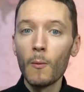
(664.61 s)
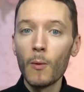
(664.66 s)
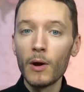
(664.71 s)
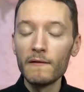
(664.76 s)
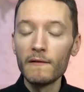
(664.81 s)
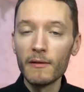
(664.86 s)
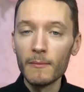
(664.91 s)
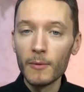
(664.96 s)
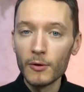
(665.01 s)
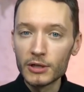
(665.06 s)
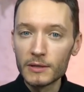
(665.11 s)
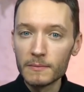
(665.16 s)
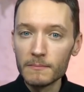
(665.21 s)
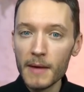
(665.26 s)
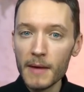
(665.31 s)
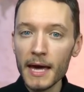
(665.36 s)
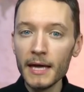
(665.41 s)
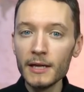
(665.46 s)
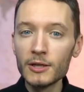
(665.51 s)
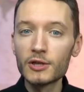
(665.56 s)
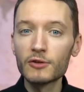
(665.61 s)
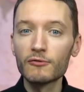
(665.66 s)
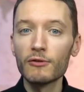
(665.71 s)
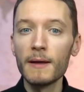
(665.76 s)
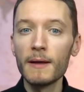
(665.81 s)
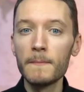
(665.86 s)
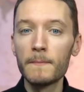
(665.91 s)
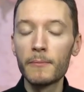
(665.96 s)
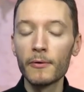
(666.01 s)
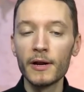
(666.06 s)
one of the most
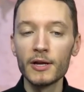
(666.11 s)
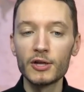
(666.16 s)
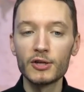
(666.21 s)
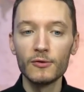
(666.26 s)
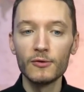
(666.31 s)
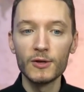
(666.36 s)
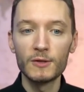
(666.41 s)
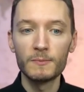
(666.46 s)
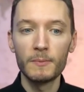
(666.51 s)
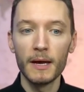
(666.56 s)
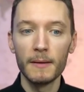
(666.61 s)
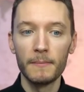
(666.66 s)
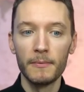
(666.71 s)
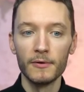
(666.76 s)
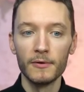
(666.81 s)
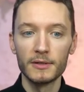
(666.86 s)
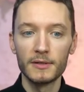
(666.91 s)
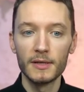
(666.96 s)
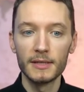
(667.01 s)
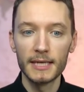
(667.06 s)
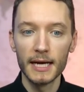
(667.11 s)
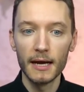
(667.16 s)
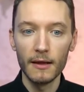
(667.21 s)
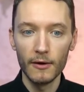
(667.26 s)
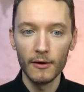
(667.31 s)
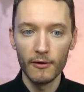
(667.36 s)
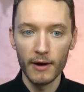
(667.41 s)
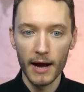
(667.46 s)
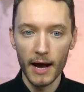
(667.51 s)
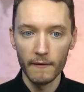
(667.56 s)
mainstream British newspapers, The
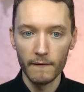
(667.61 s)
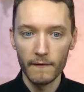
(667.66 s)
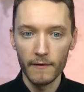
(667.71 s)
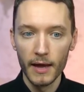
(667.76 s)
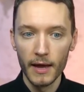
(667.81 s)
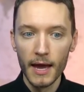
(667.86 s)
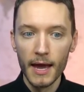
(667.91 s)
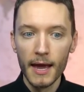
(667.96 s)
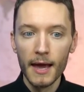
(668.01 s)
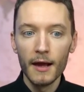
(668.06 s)
Telegraph.